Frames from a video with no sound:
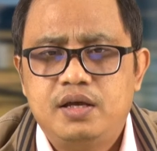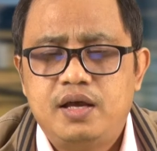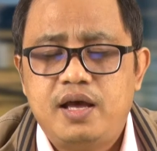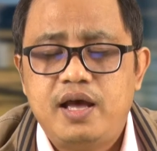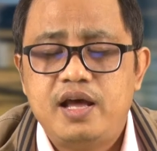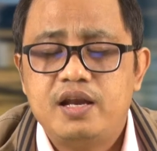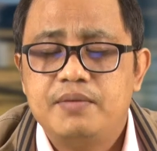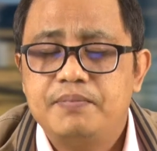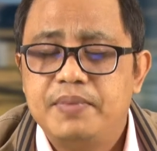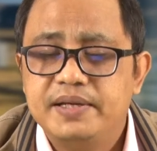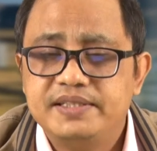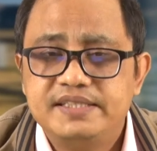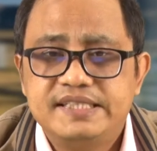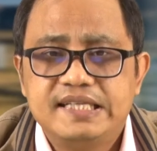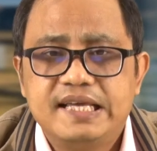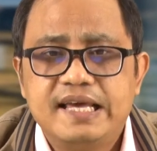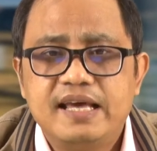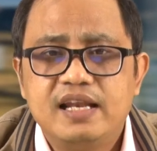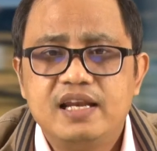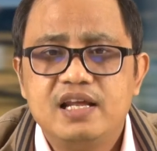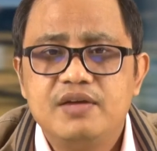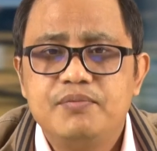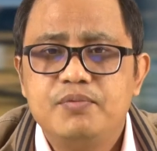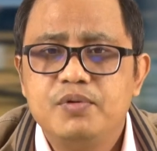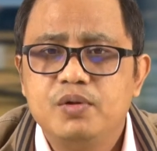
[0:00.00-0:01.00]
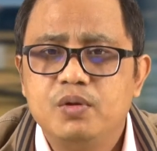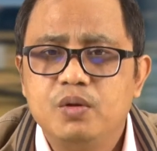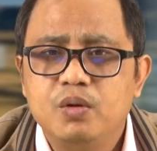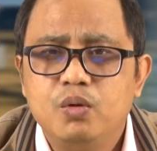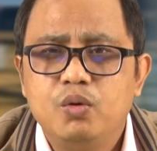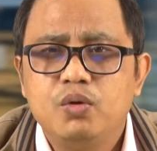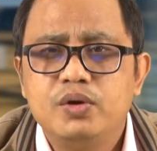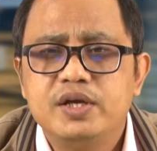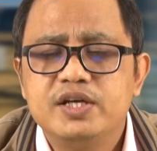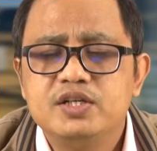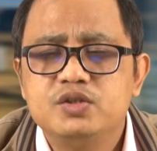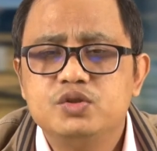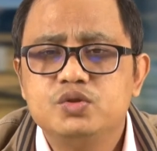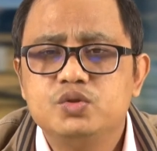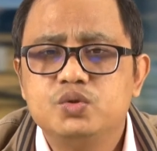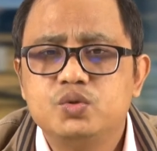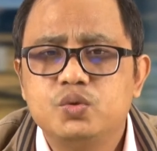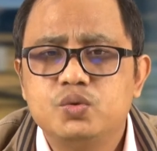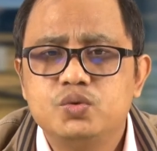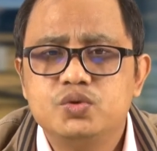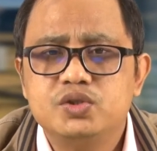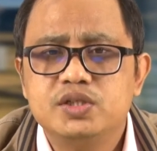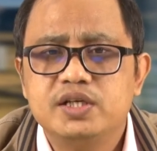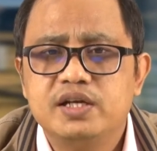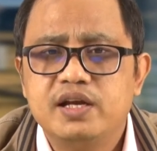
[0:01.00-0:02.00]
And basically, if you look into
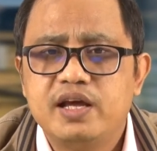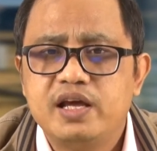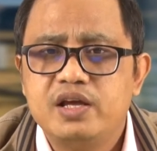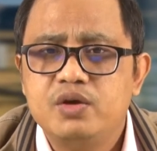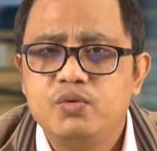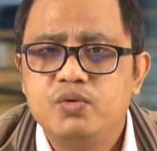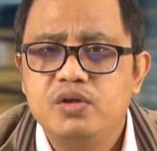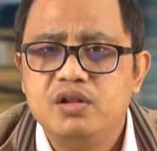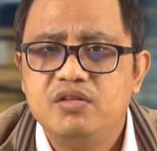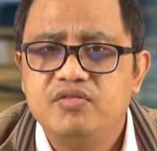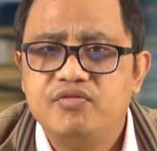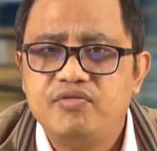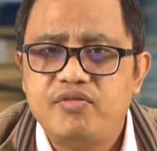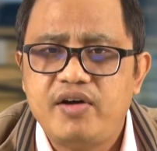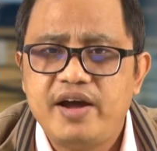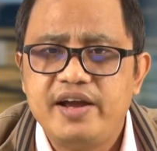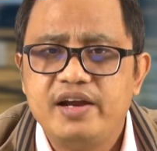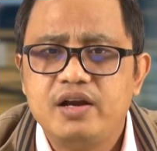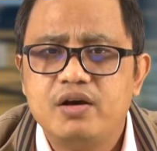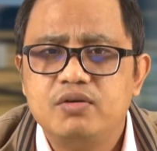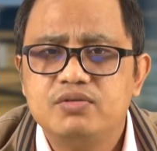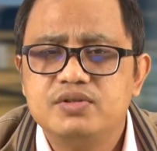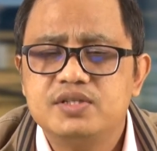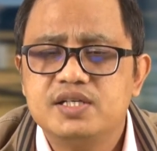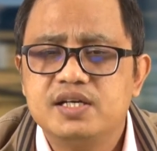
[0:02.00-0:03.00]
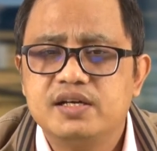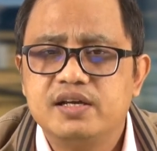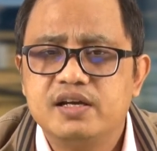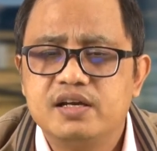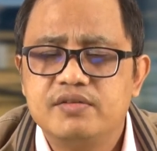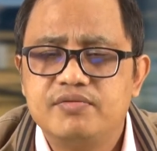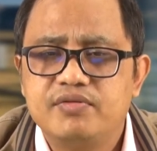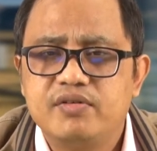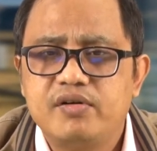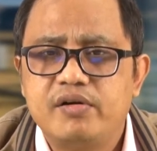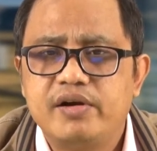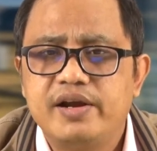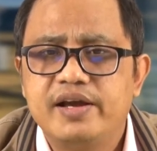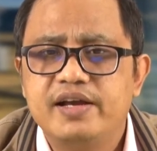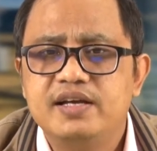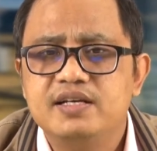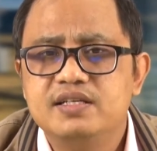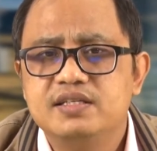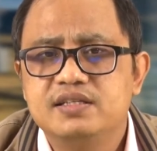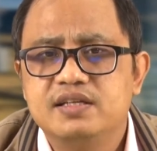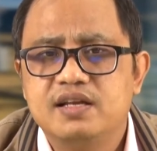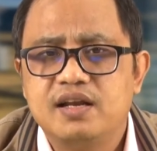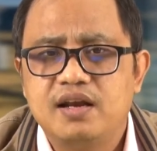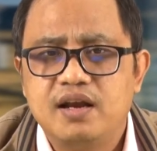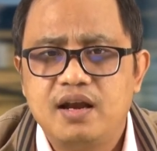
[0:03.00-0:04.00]
those areas, you will find out sacred
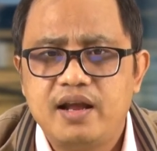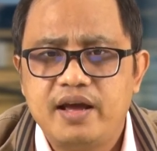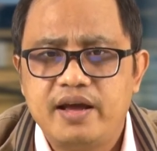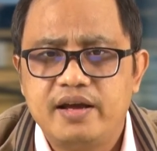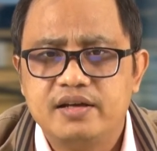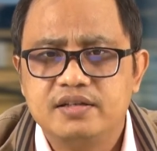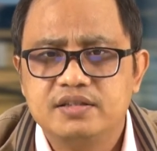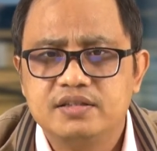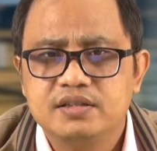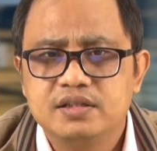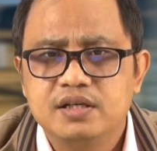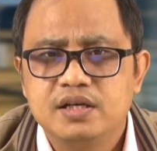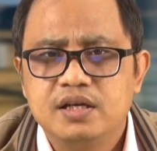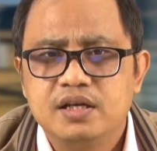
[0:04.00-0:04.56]
forests and lakes